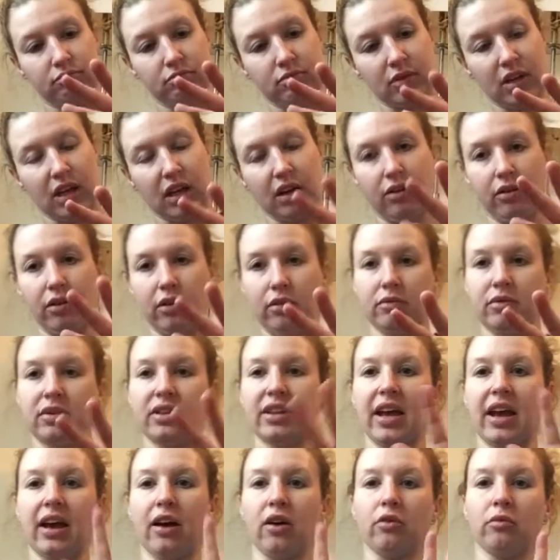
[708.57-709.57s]
I don't know,
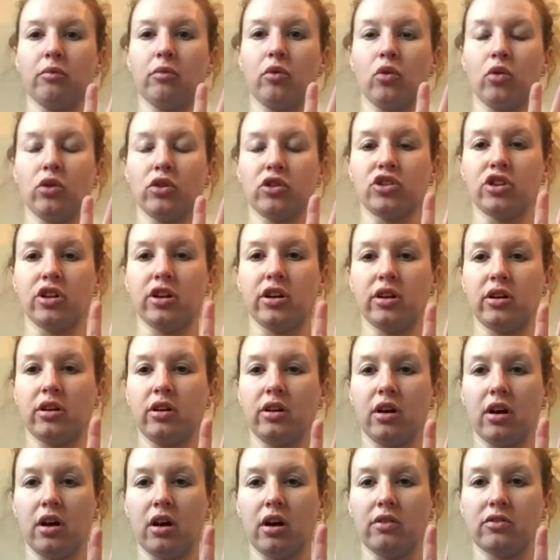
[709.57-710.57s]
down portion.
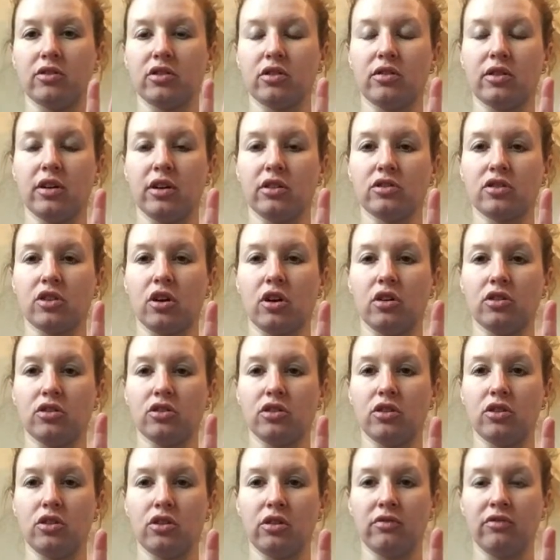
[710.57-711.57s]
So there's also,
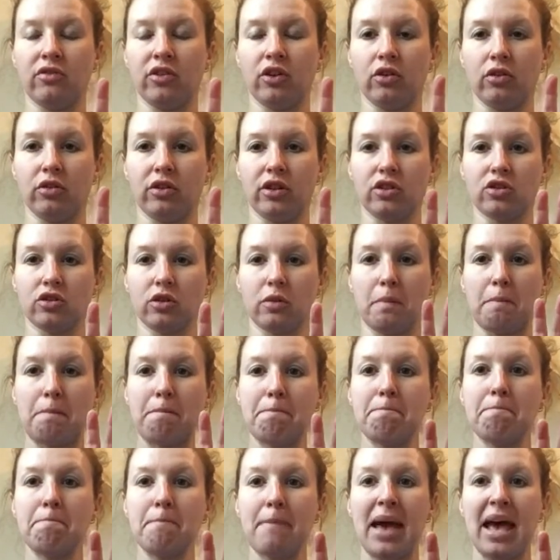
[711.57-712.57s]
you can feel, these are
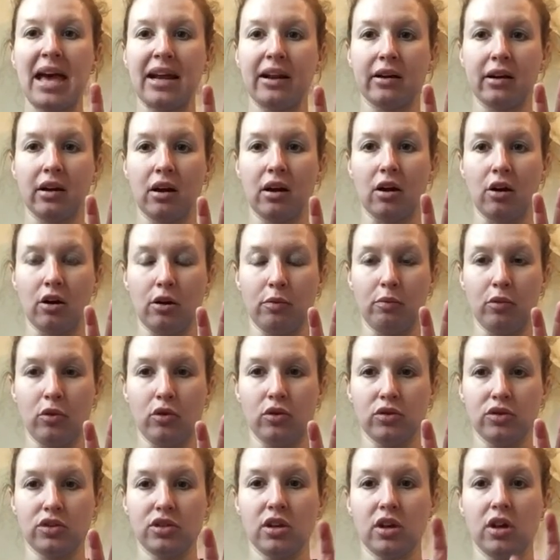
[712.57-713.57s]

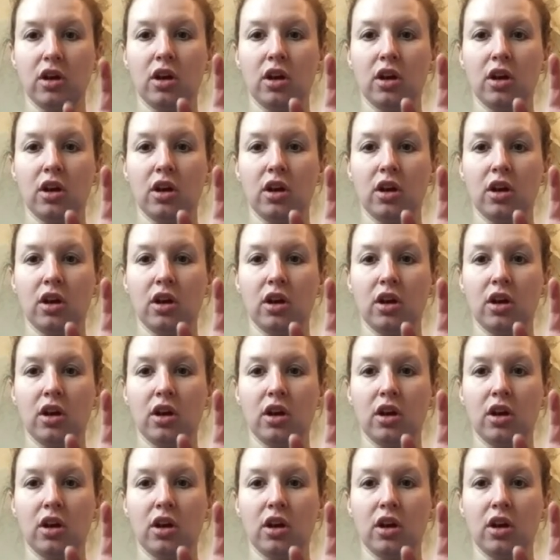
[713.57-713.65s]
metacarpals.